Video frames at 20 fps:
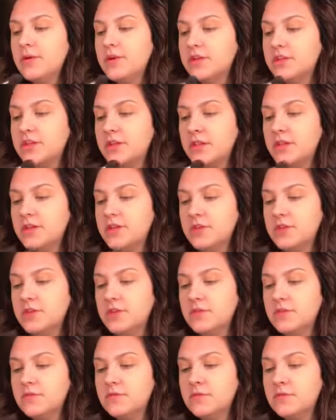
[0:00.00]
brush that I just
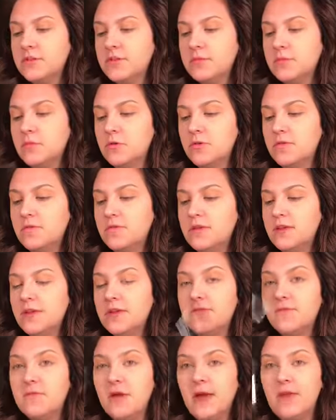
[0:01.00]
used was the Morphe
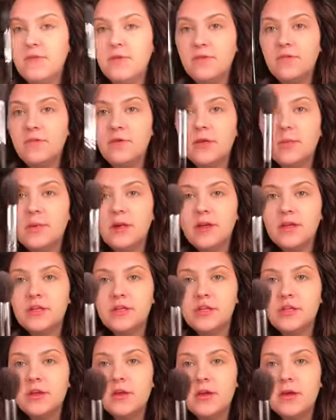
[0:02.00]
M504 brush,
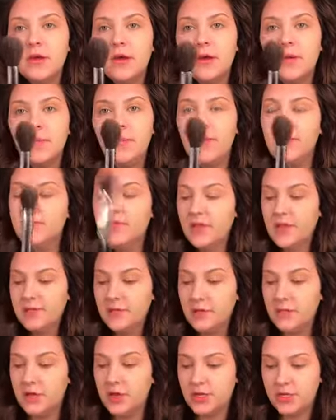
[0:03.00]
big
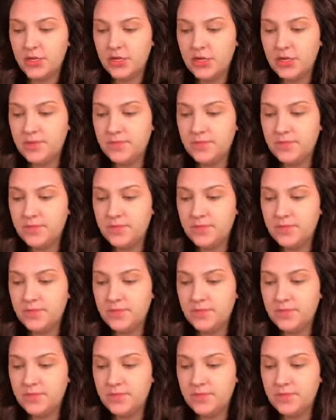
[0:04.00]
fluffy brush.